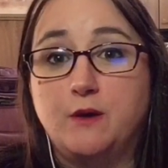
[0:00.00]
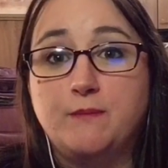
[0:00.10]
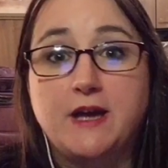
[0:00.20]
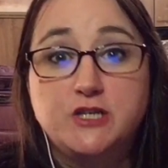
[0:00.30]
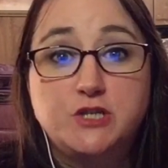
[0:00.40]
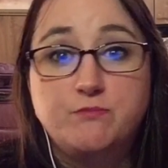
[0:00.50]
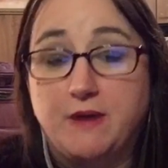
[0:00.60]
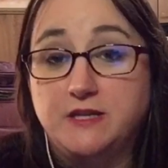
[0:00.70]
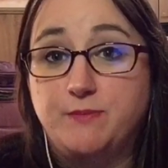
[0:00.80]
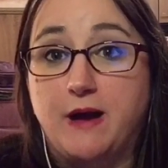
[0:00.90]
my
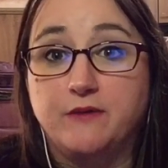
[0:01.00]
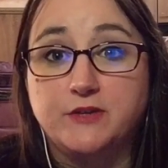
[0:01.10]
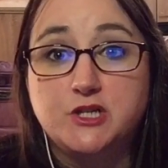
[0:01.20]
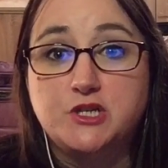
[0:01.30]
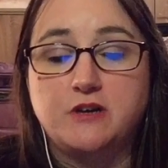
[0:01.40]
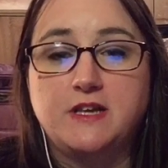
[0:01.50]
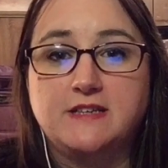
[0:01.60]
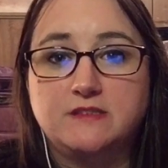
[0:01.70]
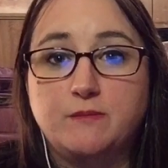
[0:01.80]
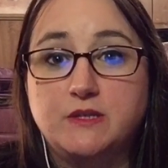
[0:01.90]
Palfish journey
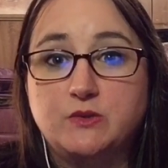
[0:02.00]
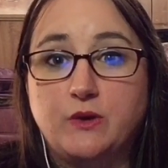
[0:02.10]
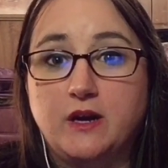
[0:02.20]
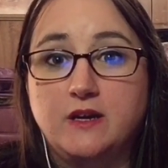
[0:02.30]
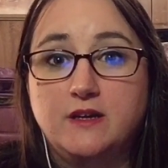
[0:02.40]
as a mentor,